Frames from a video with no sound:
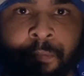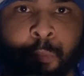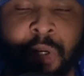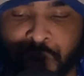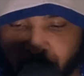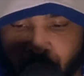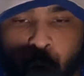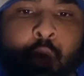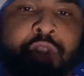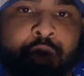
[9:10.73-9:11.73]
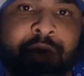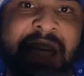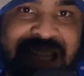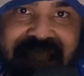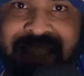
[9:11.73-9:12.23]
But you know what you
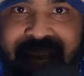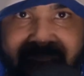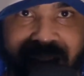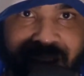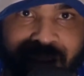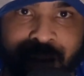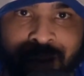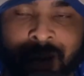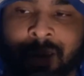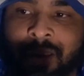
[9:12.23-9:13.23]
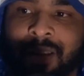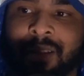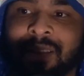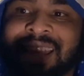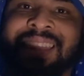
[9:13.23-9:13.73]
need to say?
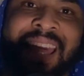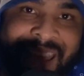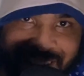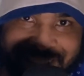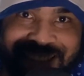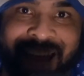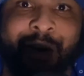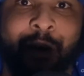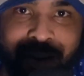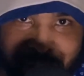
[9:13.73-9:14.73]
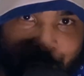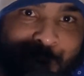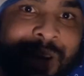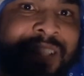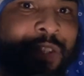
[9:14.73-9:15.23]
The things that aren't
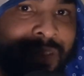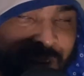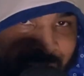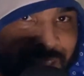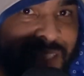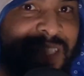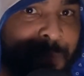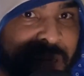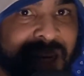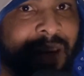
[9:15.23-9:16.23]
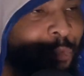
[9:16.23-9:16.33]
true that you're trying to speak in